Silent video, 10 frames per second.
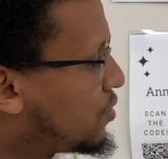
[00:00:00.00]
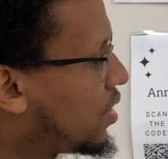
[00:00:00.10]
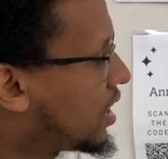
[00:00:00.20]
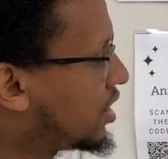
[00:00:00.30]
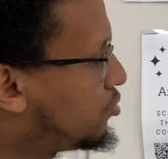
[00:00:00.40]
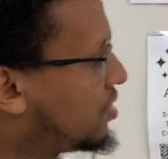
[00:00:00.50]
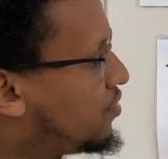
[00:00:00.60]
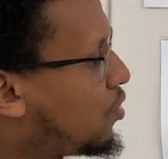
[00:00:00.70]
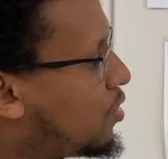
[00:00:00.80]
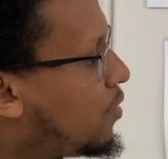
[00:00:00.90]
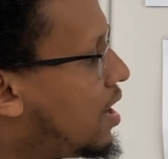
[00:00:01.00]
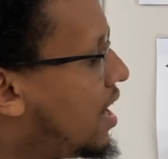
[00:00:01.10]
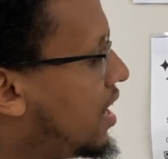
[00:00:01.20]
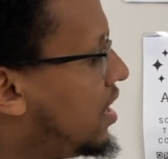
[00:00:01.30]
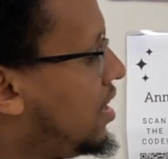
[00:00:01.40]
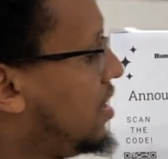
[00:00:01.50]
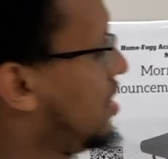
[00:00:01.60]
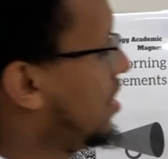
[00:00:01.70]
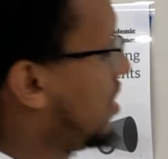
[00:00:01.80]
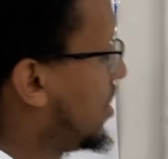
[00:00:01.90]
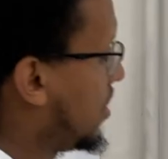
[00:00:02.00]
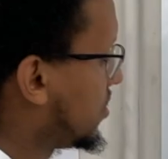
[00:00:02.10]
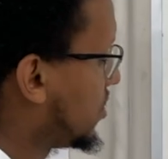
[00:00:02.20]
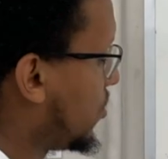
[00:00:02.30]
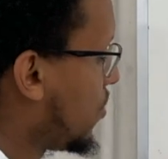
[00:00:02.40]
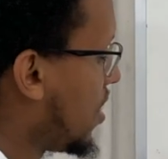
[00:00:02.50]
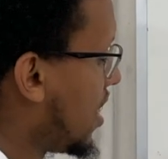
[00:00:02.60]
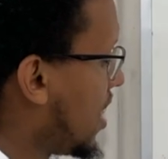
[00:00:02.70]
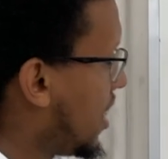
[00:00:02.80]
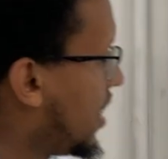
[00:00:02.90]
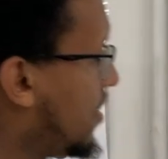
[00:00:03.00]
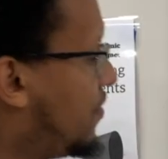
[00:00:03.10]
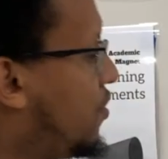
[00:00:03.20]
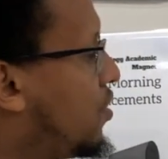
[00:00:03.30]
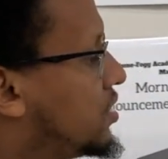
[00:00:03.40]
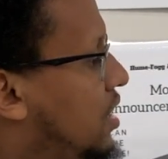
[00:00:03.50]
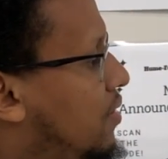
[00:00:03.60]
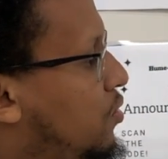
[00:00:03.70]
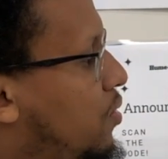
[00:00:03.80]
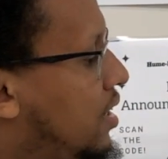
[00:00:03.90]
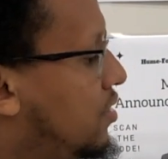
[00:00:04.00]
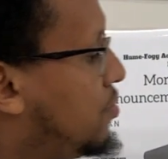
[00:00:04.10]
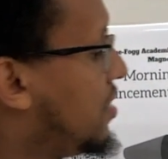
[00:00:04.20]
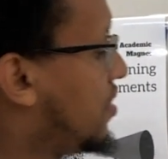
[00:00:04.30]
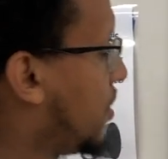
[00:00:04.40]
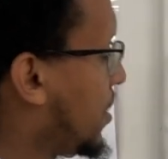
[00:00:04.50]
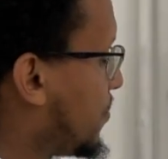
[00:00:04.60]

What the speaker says: what gives me 4y? So y, and 4 times what gives me 3.